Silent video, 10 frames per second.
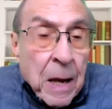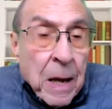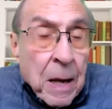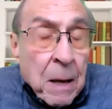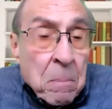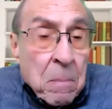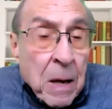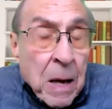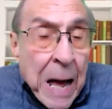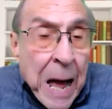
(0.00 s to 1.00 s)
Um,
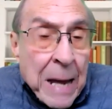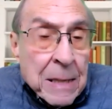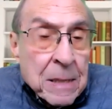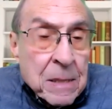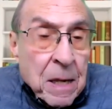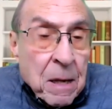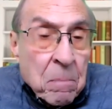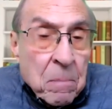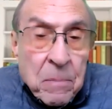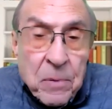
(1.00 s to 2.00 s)
and
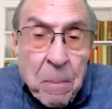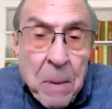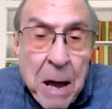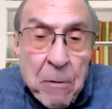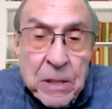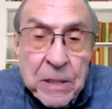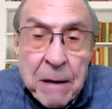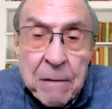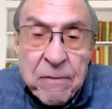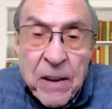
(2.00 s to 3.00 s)
um, the mayor is
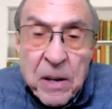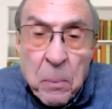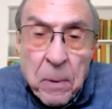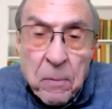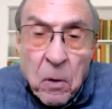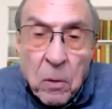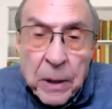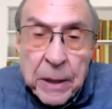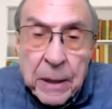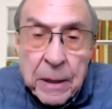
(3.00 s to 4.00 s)
getting fed up of all
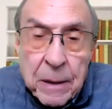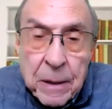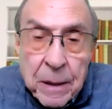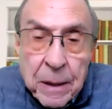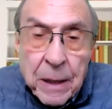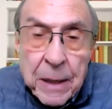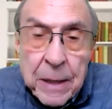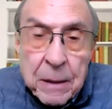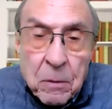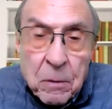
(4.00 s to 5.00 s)
the
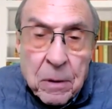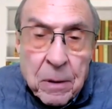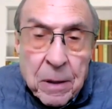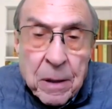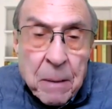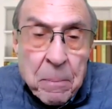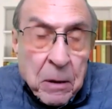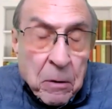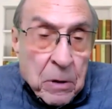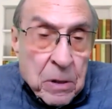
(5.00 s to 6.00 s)
illegal uh,
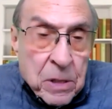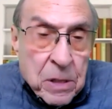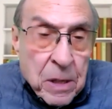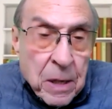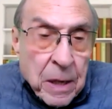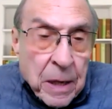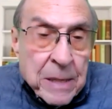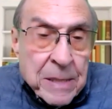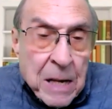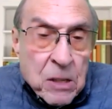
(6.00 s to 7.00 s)
immigrants.
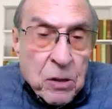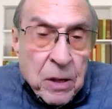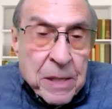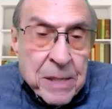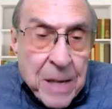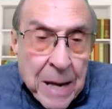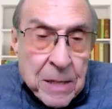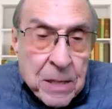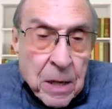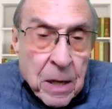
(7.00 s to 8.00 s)
He's actually
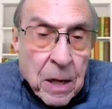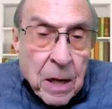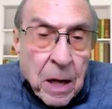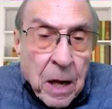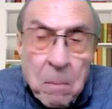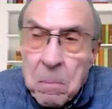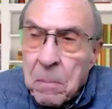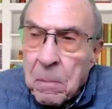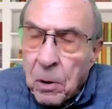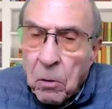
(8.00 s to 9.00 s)
said,
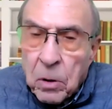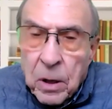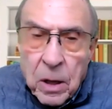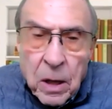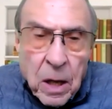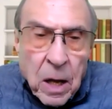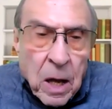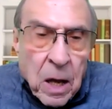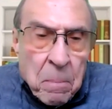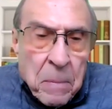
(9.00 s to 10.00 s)
um, look,
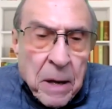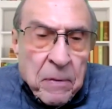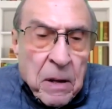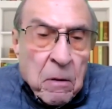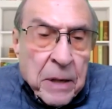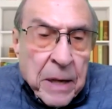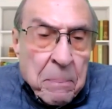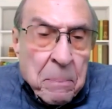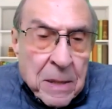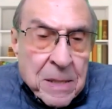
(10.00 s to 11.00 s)
um, if you
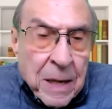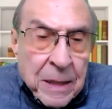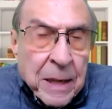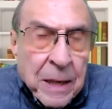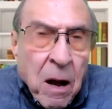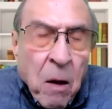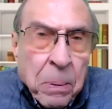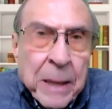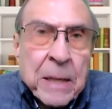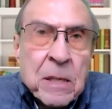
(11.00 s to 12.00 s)
keep attacking our
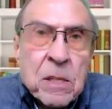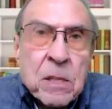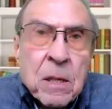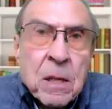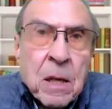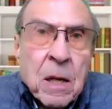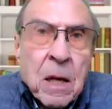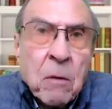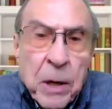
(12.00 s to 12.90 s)
police, uh,